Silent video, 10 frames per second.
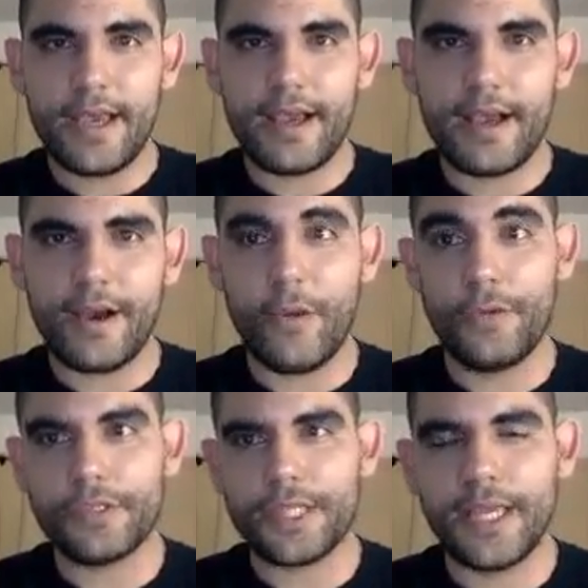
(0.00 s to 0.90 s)

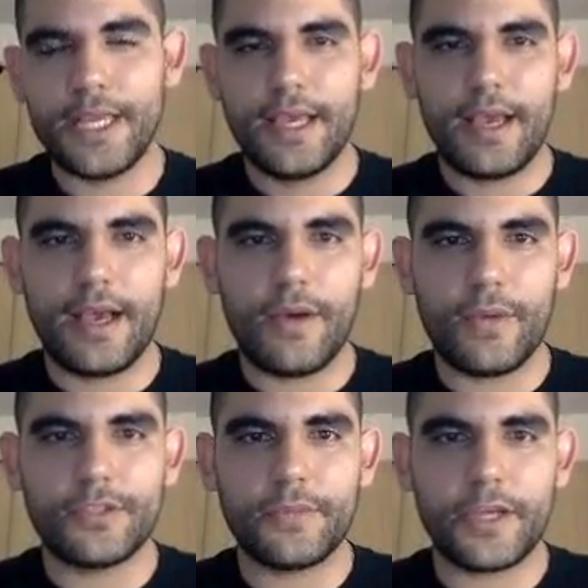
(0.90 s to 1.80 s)
obviously, I
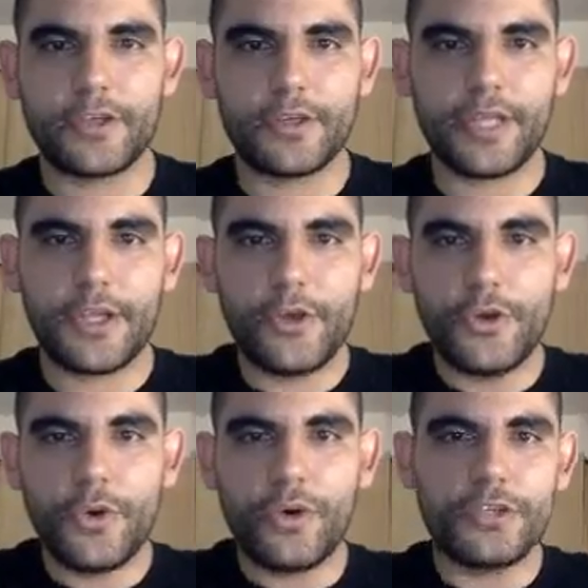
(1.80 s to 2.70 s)
want to make sure that
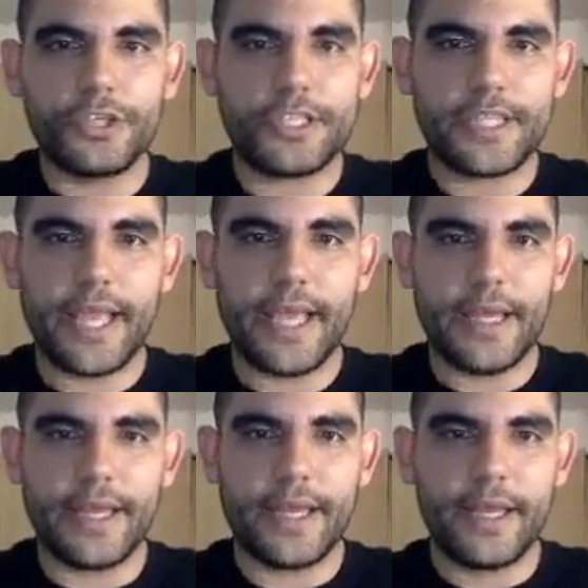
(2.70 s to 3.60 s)
you
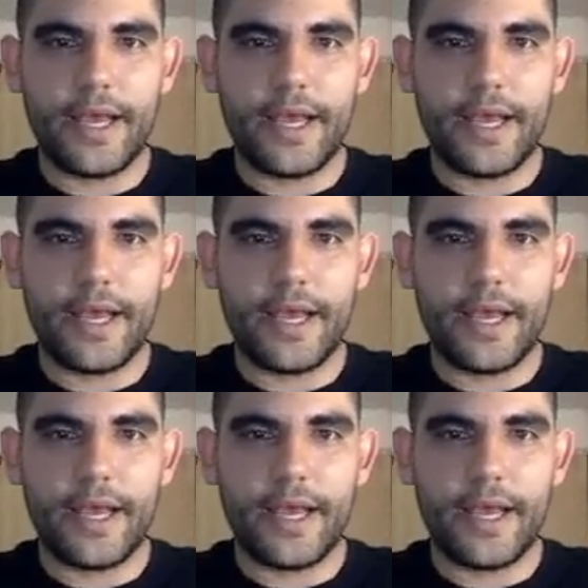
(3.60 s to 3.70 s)
understand